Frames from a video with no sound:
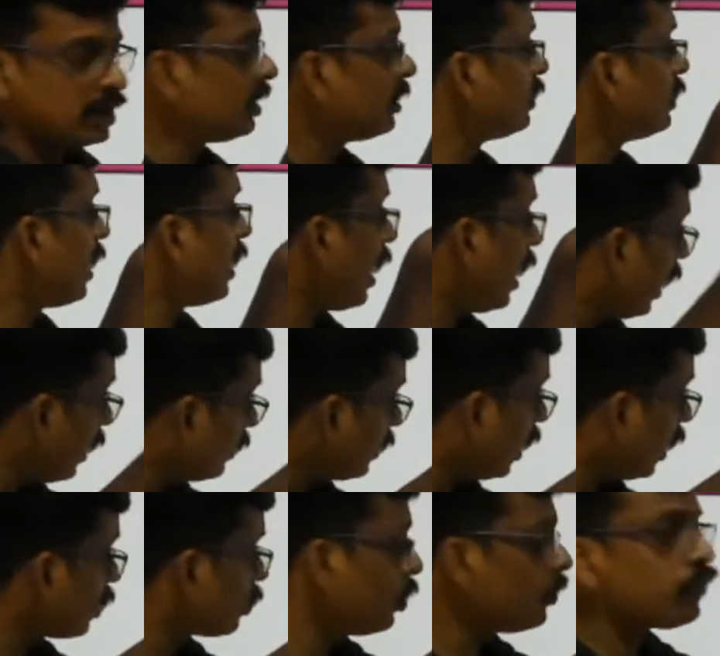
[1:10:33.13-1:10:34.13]
than
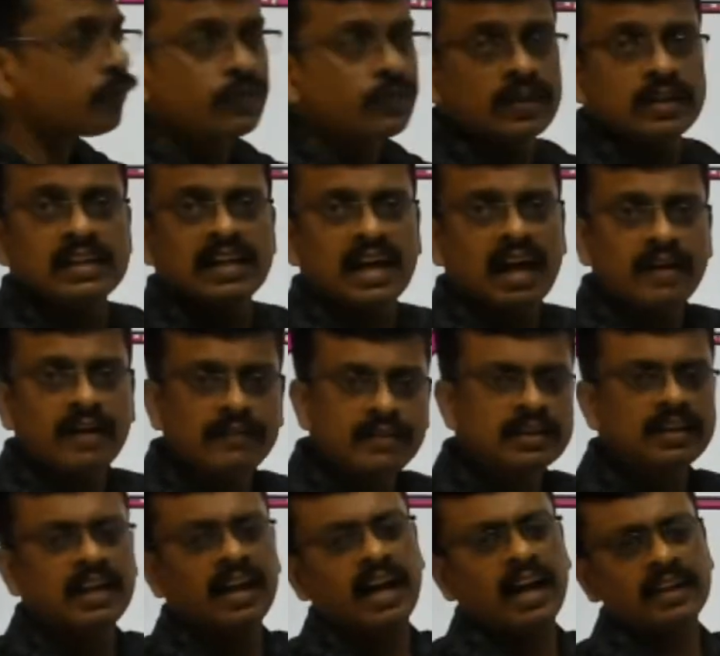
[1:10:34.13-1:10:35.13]
that of
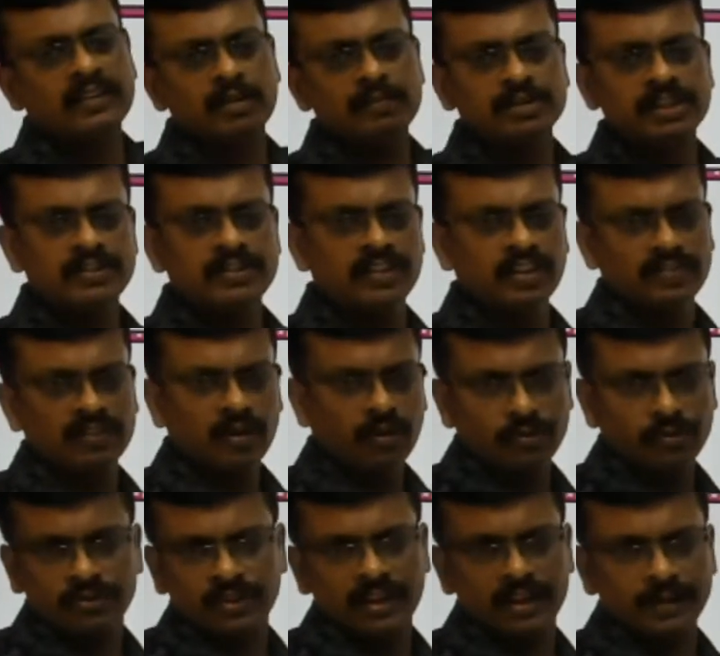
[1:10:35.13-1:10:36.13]
our assumption
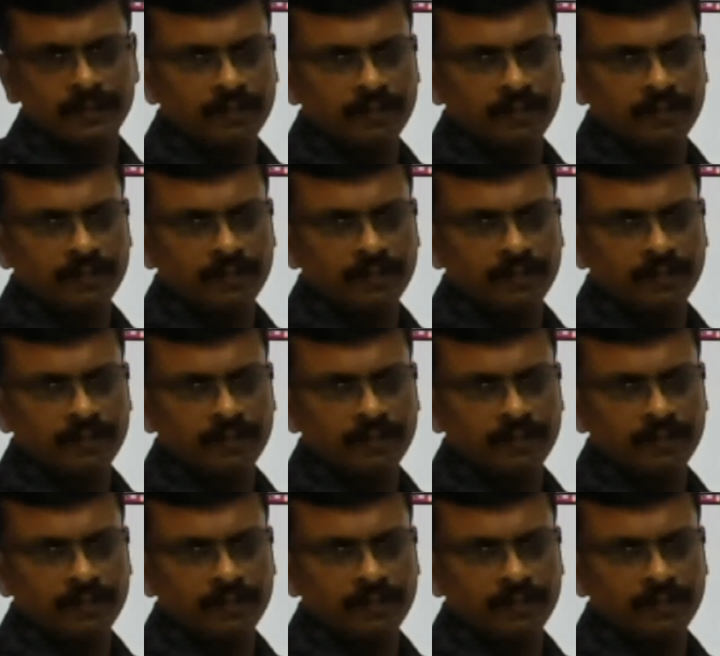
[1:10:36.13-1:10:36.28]
6,000.